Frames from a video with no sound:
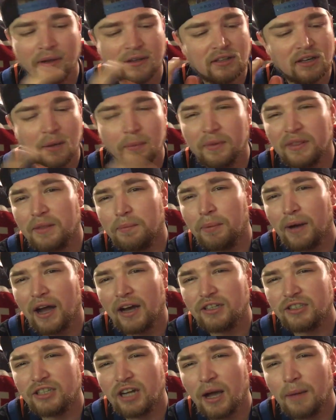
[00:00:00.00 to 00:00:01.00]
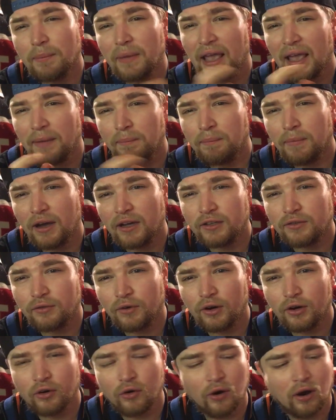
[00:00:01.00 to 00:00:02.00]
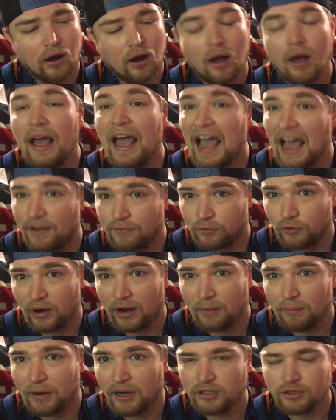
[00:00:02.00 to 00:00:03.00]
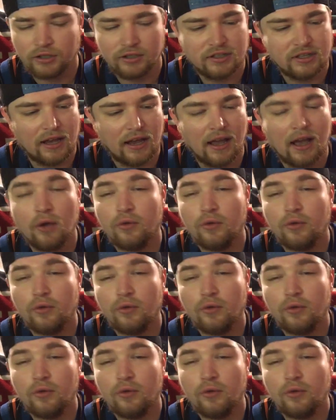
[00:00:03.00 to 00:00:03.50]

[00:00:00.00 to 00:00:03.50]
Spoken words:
Picked it up at the pot shop, $8 for a half gram, I should say.